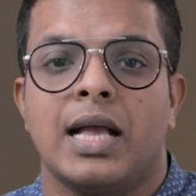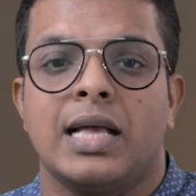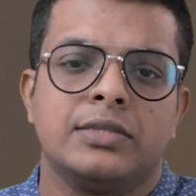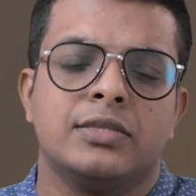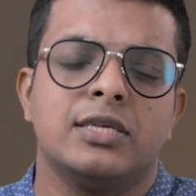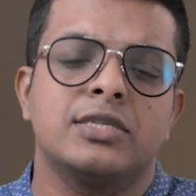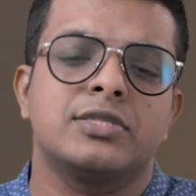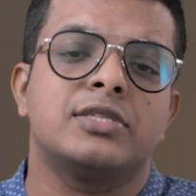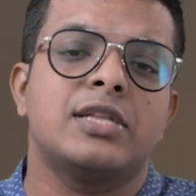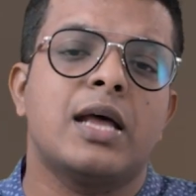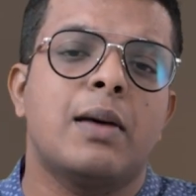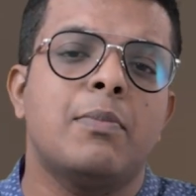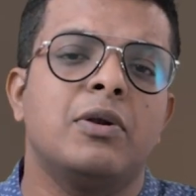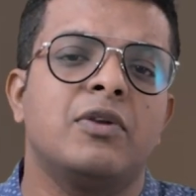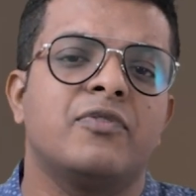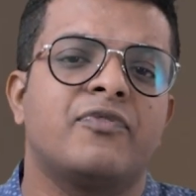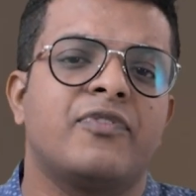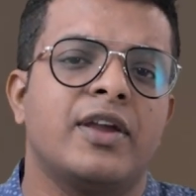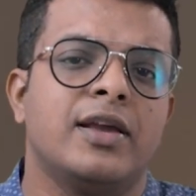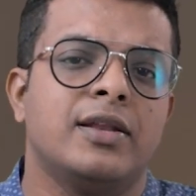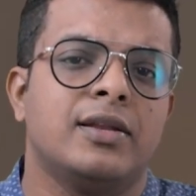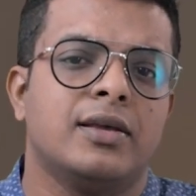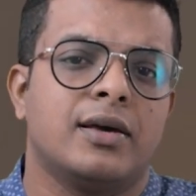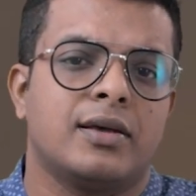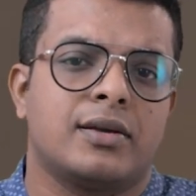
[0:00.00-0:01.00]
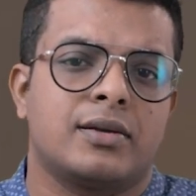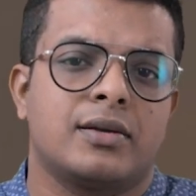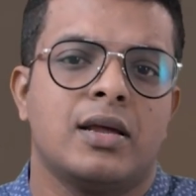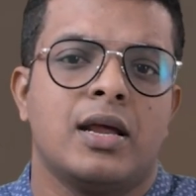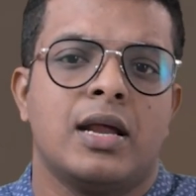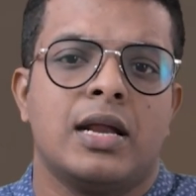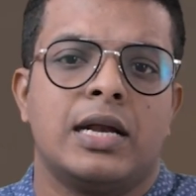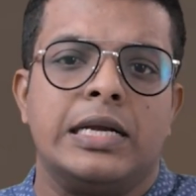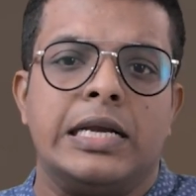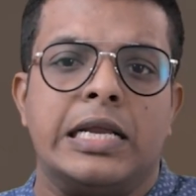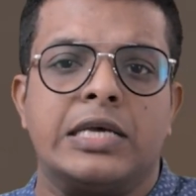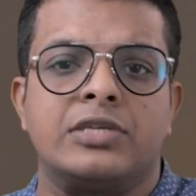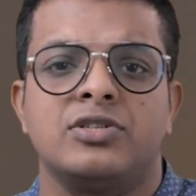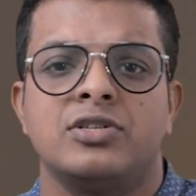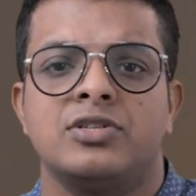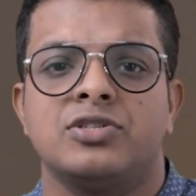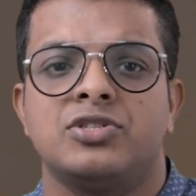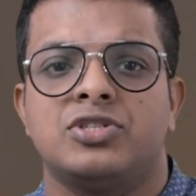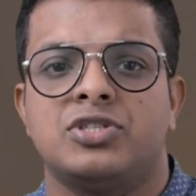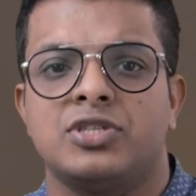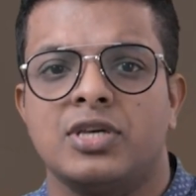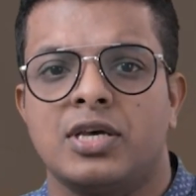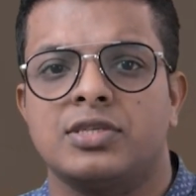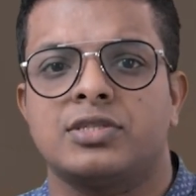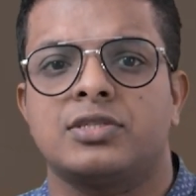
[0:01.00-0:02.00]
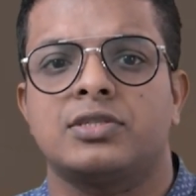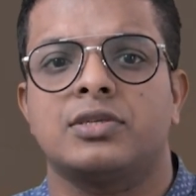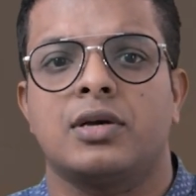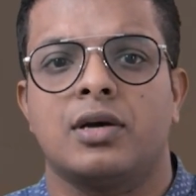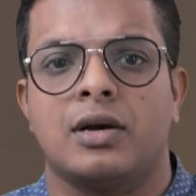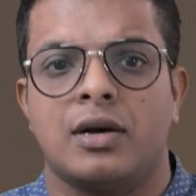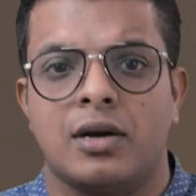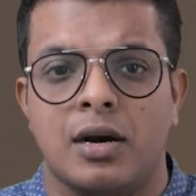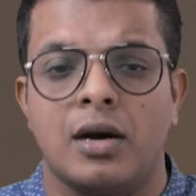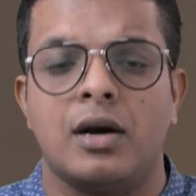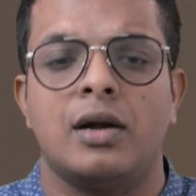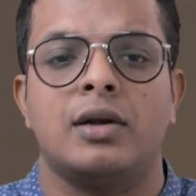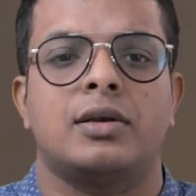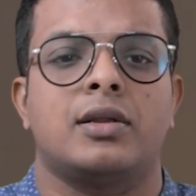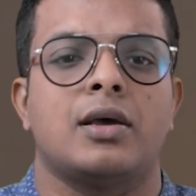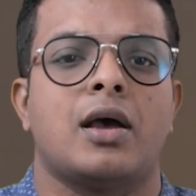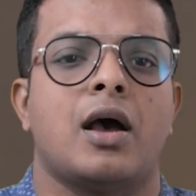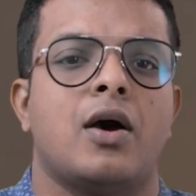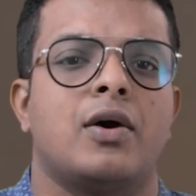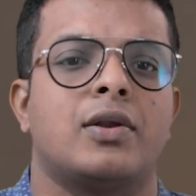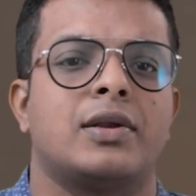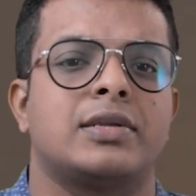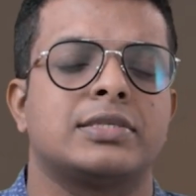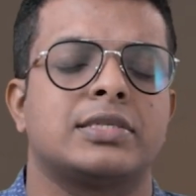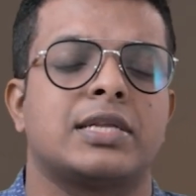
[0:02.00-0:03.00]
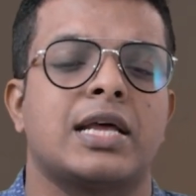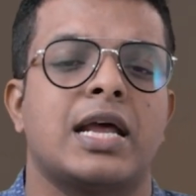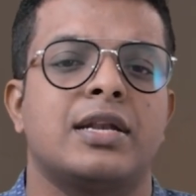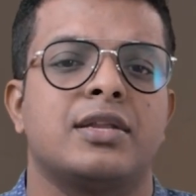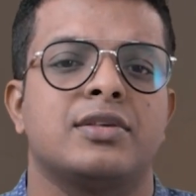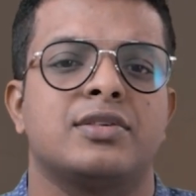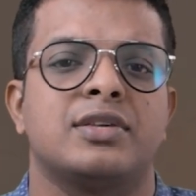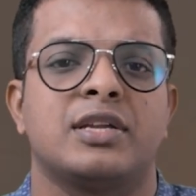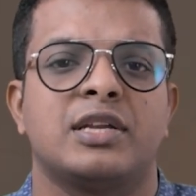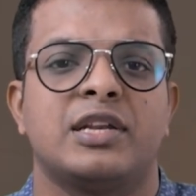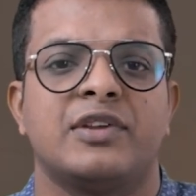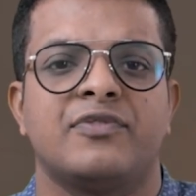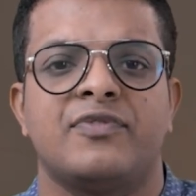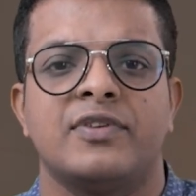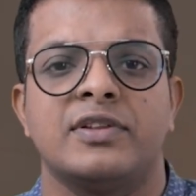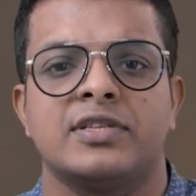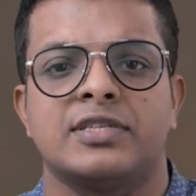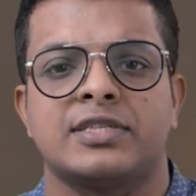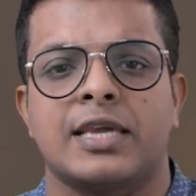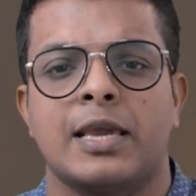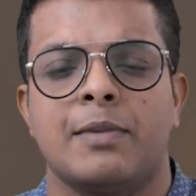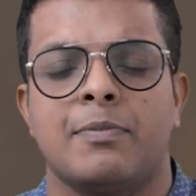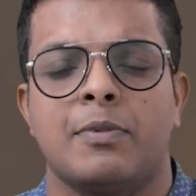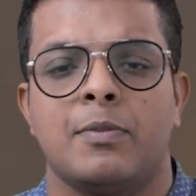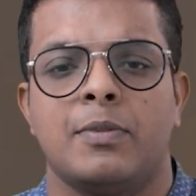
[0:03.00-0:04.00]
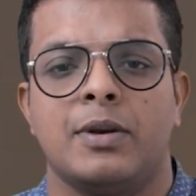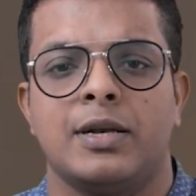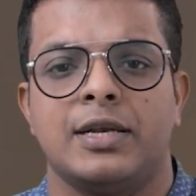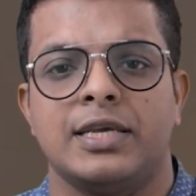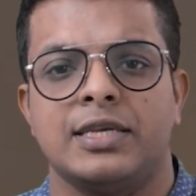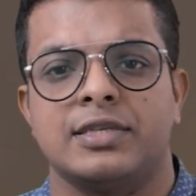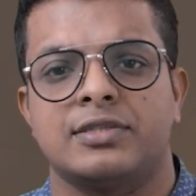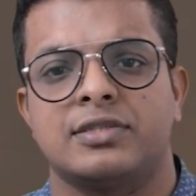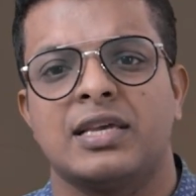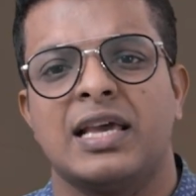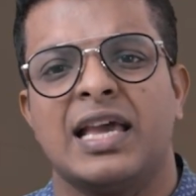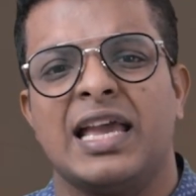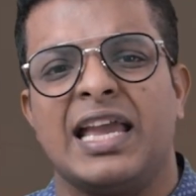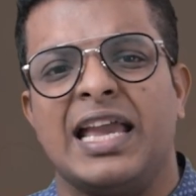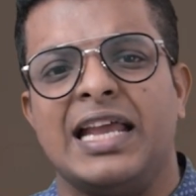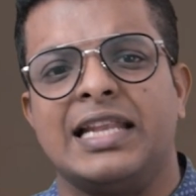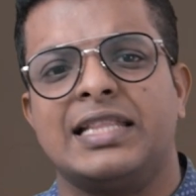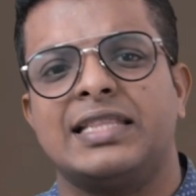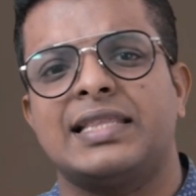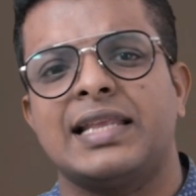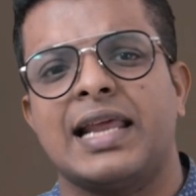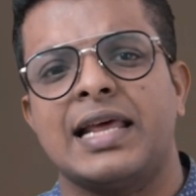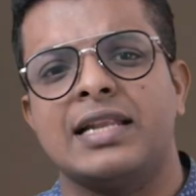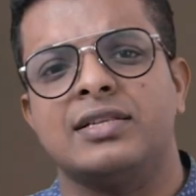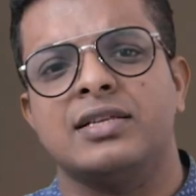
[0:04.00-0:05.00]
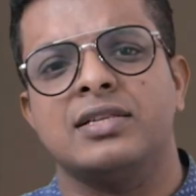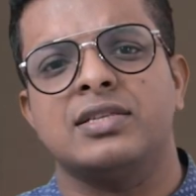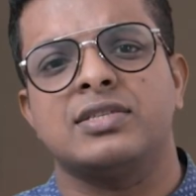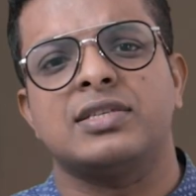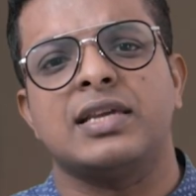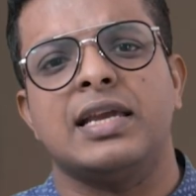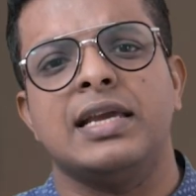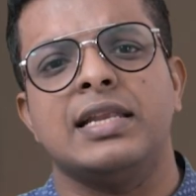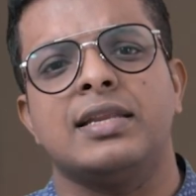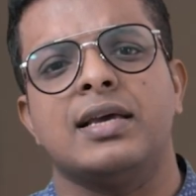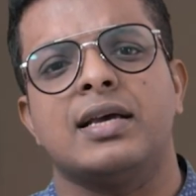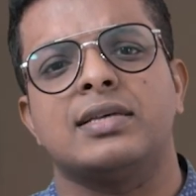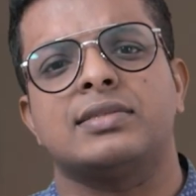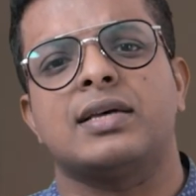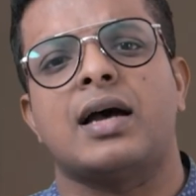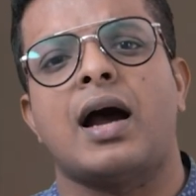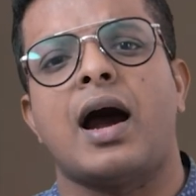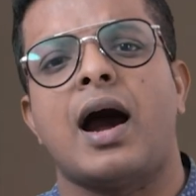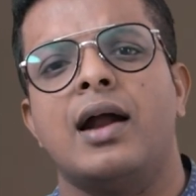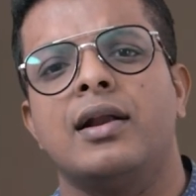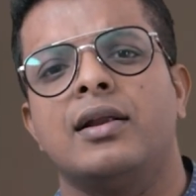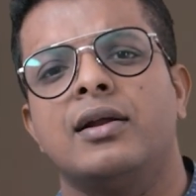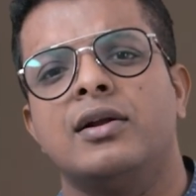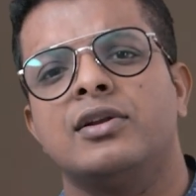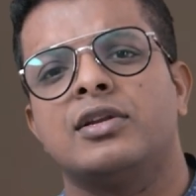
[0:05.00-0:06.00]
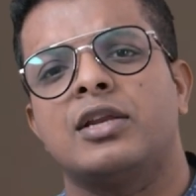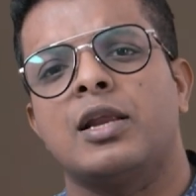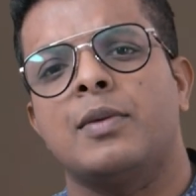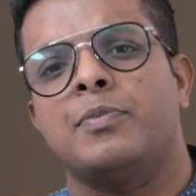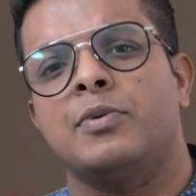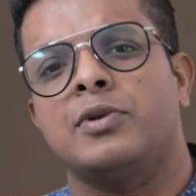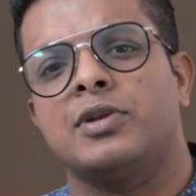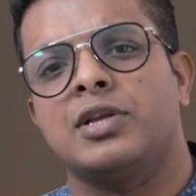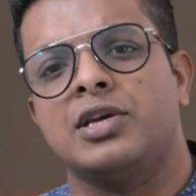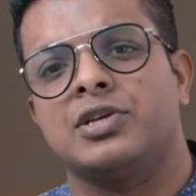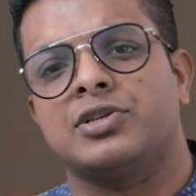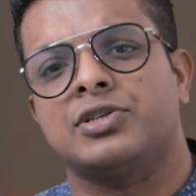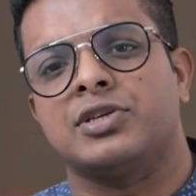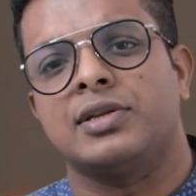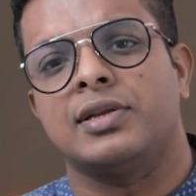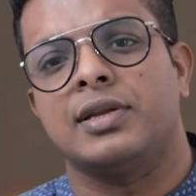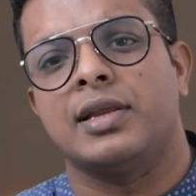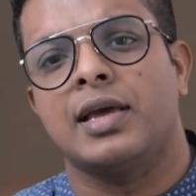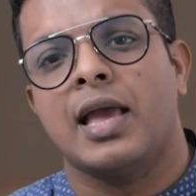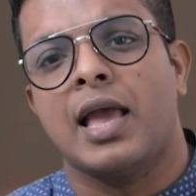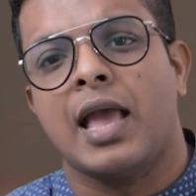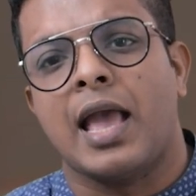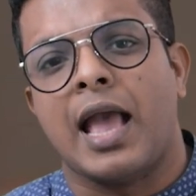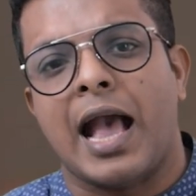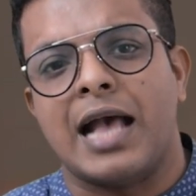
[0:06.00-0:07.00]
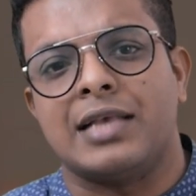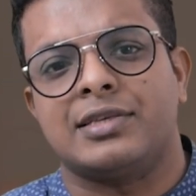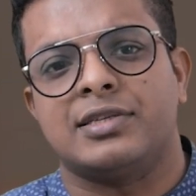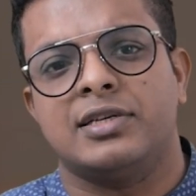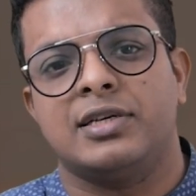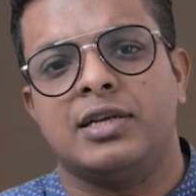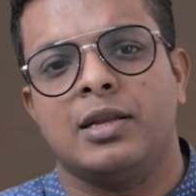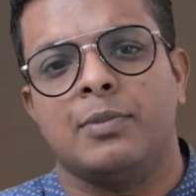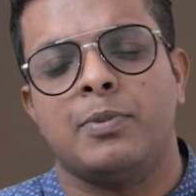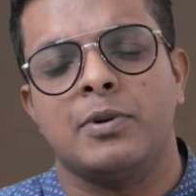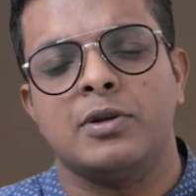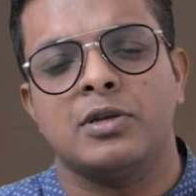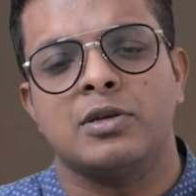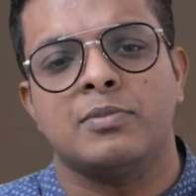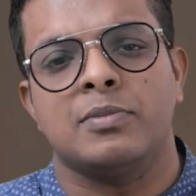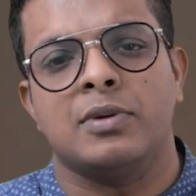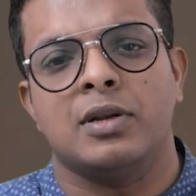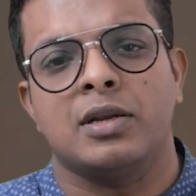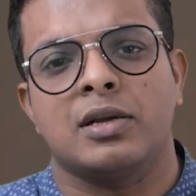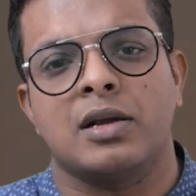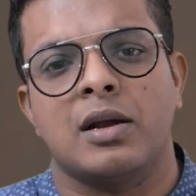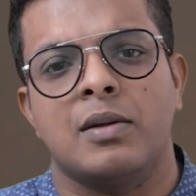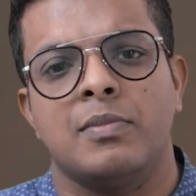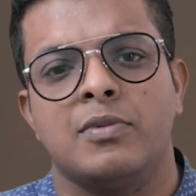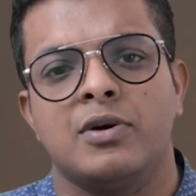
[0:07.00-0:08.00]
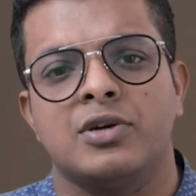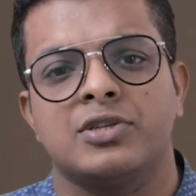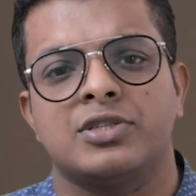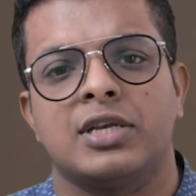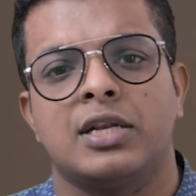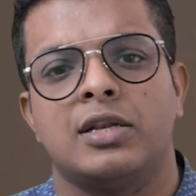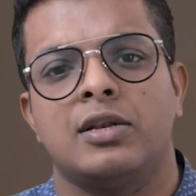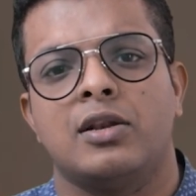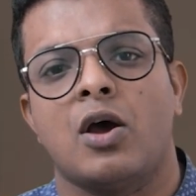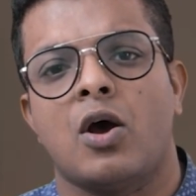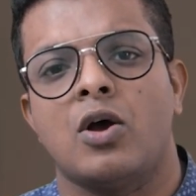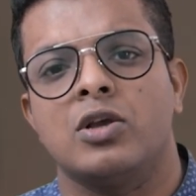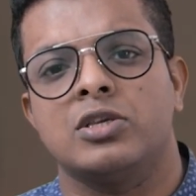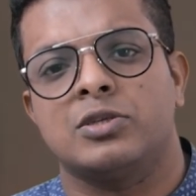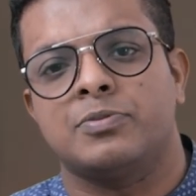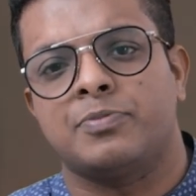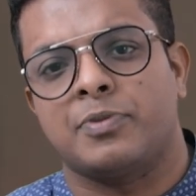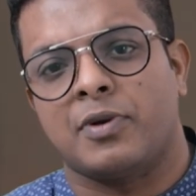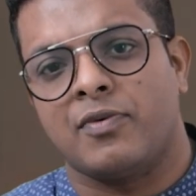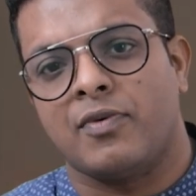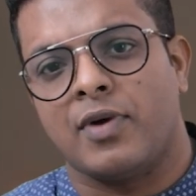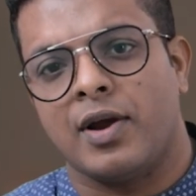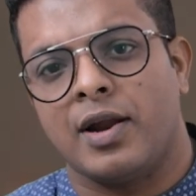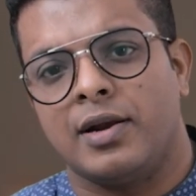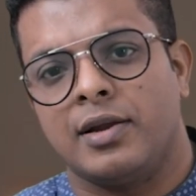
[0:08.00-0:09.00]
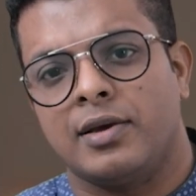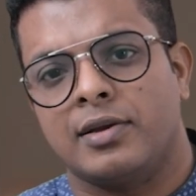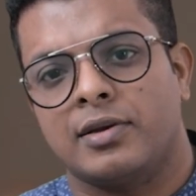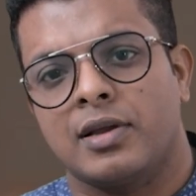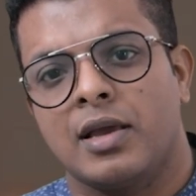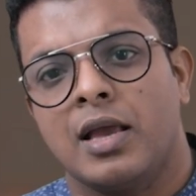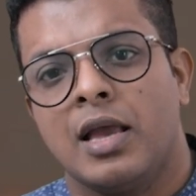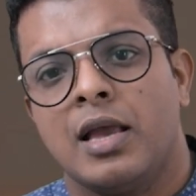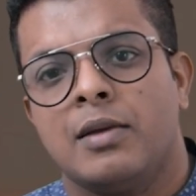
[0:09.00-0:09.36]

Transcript: This double failure doesn't just hurt our strategic defense capabilities, it threatens India's hard-earned reputation as a dependable commercial launch provider,